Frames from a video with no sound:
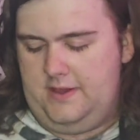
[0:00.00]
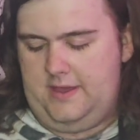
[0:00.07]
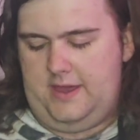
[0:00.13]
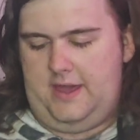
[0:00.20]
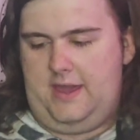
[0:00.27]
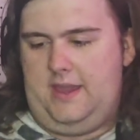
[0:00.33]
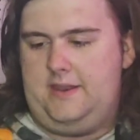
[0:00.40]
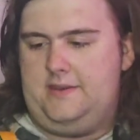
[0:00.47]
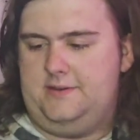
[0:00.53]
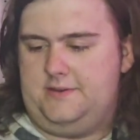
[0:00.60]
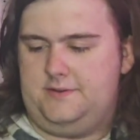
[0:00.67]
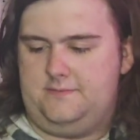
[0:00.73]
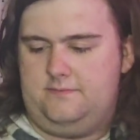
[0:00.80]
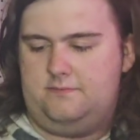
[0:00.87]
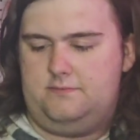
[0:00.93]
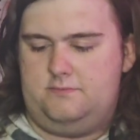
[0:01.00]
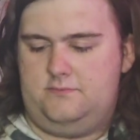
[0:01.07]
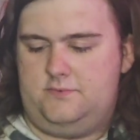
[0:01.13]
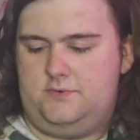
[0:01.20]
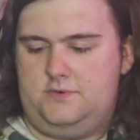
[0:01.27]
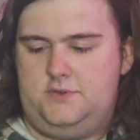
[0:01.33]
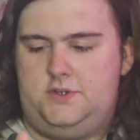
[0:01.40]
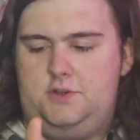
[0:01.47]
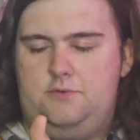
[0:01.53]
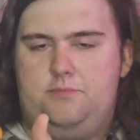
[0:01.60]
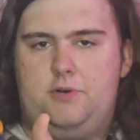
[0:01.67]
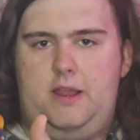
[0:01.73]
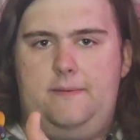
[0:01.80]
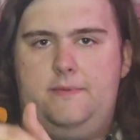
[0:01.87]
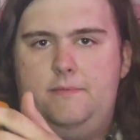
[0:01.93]
And to
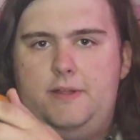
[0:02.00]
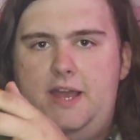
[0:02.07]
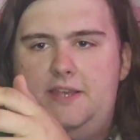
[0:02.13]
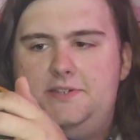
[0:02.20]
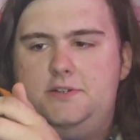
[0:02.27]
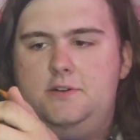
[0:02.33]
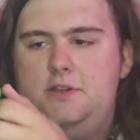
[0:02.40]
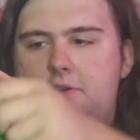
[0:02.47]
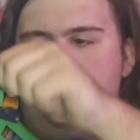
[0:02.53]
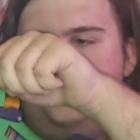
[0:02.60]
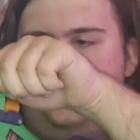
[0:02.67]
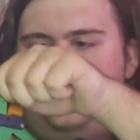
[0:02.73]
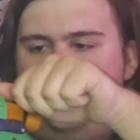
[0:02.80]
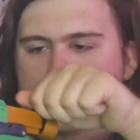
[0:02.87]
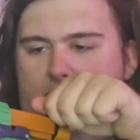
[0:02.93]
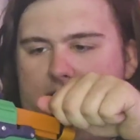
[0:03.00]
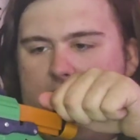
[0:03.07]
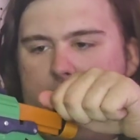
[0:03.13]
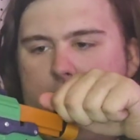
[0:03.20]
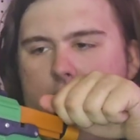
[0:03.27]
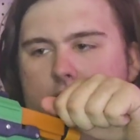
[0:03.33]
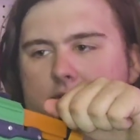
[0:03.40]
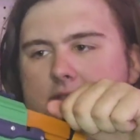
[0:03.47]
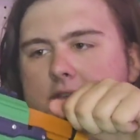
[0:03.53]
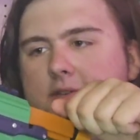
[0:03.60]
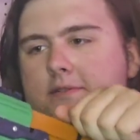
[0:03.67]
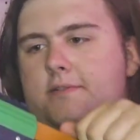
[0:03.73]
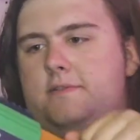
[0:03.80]
prime the blaster, you pull back the bolt,